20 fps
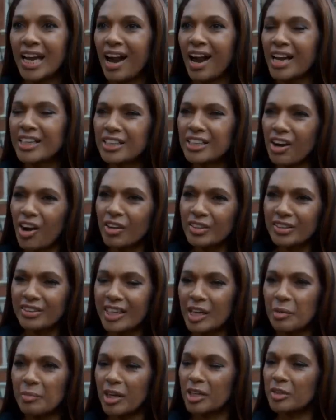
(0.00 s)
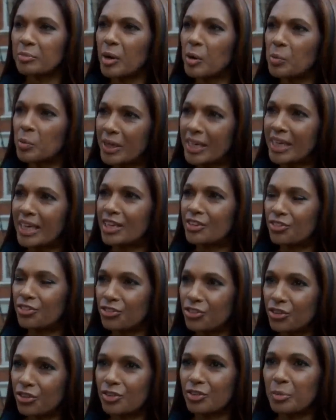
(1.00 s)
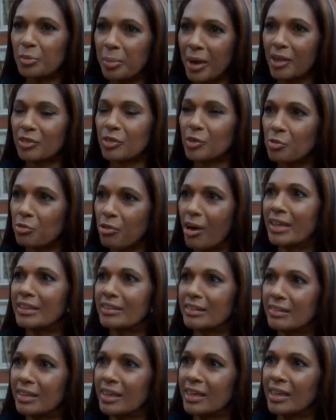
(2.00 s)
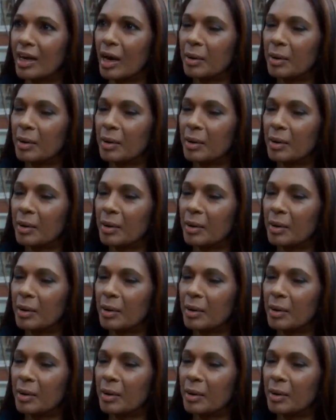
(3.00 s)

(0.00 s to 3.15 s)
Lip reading: I can't think about it about winning. It's just about the right thing.